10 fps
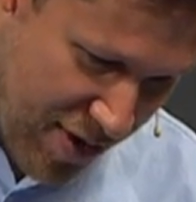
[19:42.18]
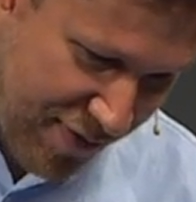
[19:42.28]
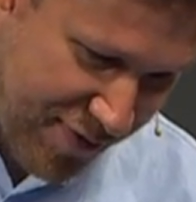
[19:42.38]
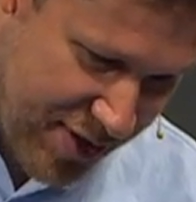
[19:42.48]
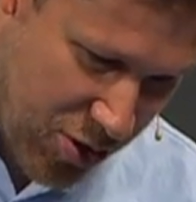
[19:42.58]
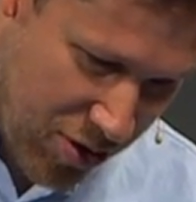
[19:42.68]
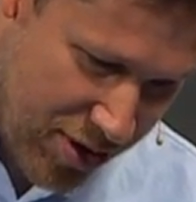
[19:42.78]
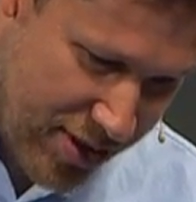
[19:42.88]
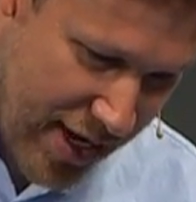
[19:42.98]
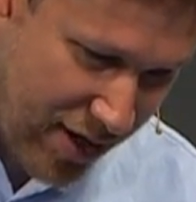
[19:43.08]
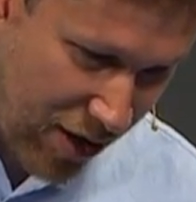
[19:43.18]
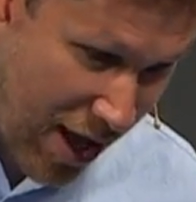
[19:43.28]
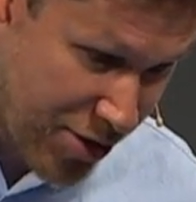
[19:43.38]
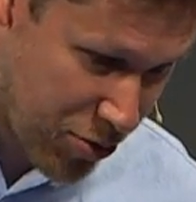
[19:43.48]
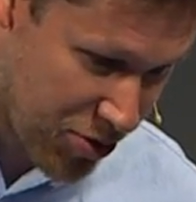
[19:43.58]
We have physical and
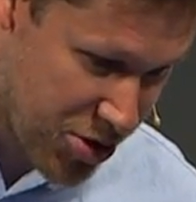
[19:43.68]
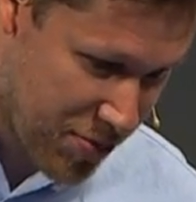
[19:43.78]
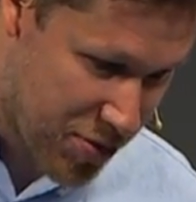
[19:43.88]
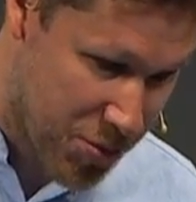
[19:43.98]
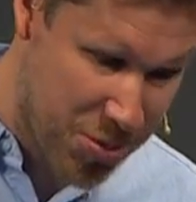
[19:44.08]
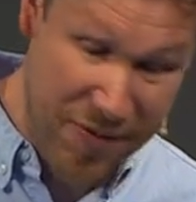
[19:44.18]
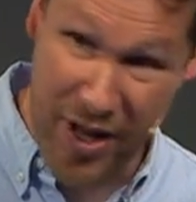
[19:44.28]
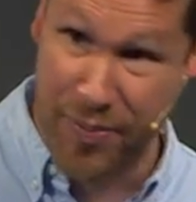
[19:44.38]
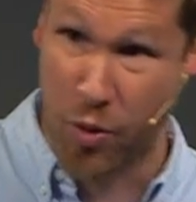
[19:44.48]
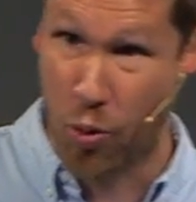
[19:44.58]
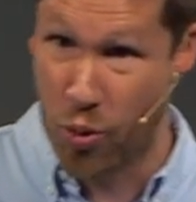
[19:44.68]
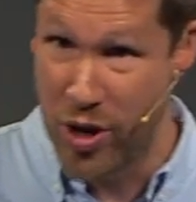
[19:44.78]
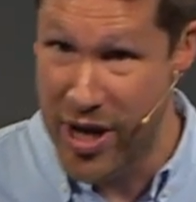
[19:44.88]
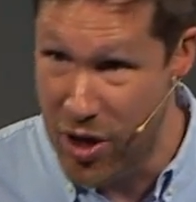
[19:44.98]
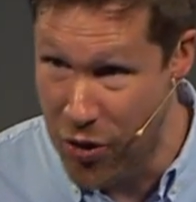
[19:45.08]
psychological symptoms. We developed a
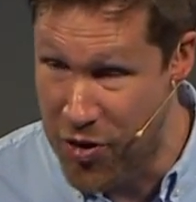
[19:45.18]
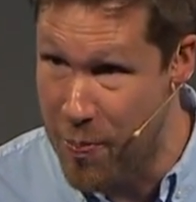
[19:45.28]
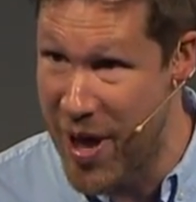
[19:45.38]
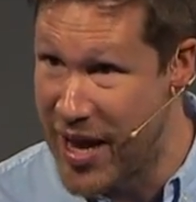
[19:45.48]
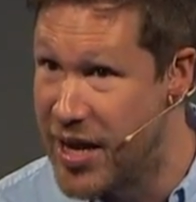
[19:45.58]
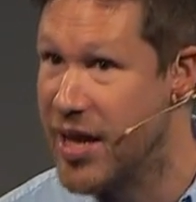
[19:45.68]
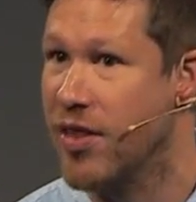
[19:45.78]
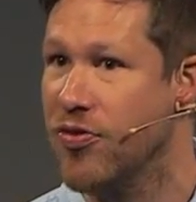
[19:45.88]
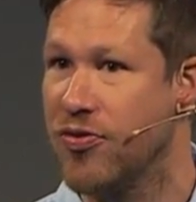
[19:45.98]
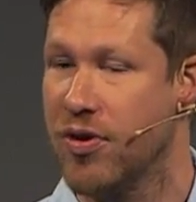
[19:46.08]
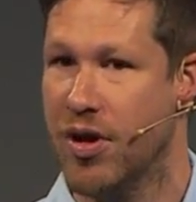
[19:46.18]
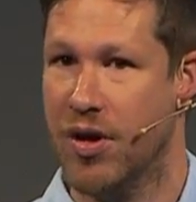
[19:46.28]
real dependence